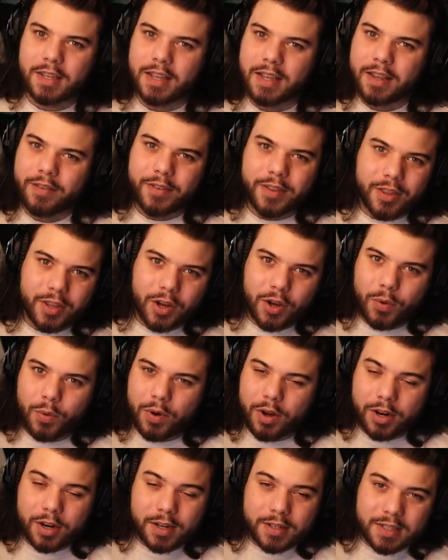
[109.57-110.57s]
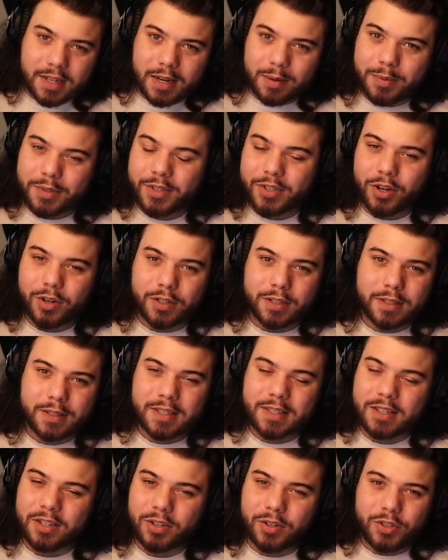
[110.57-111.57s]
Even though water types don't
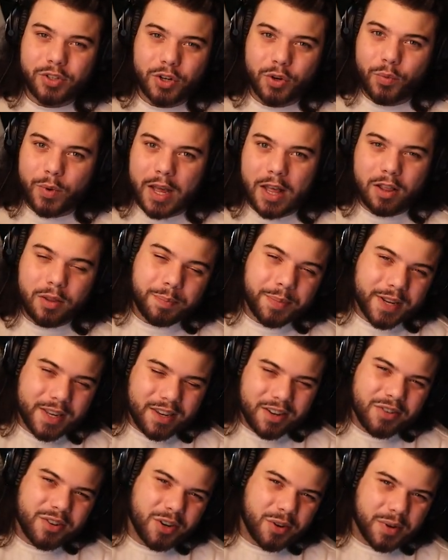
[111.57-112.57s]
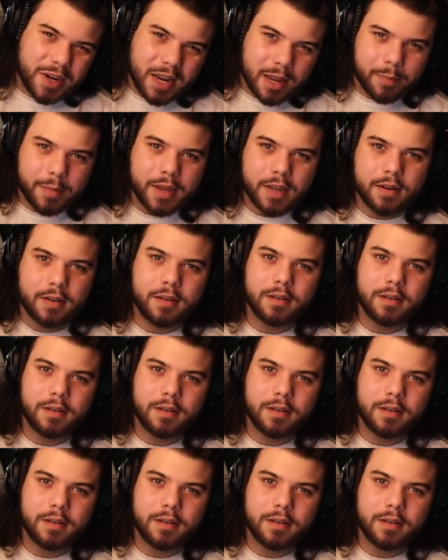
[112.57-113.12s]
still do well, but you know what I mean.